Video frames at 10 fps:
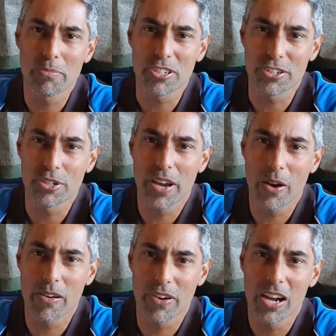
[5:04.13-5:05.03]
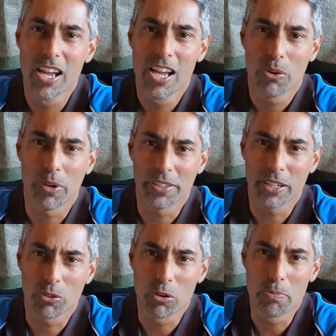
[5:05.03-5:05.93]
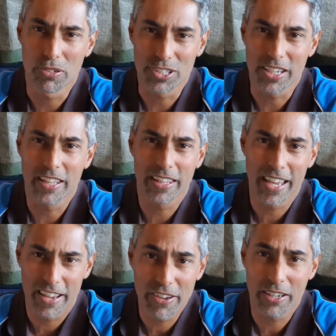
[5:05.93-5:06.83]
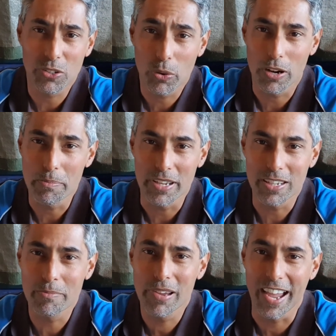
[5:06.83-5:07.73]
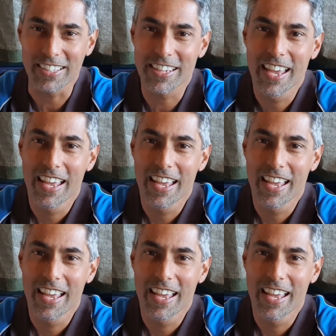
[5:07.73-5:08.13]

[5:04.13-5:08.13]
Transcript: to do. However, when they're all put together, they have had quite a big impact.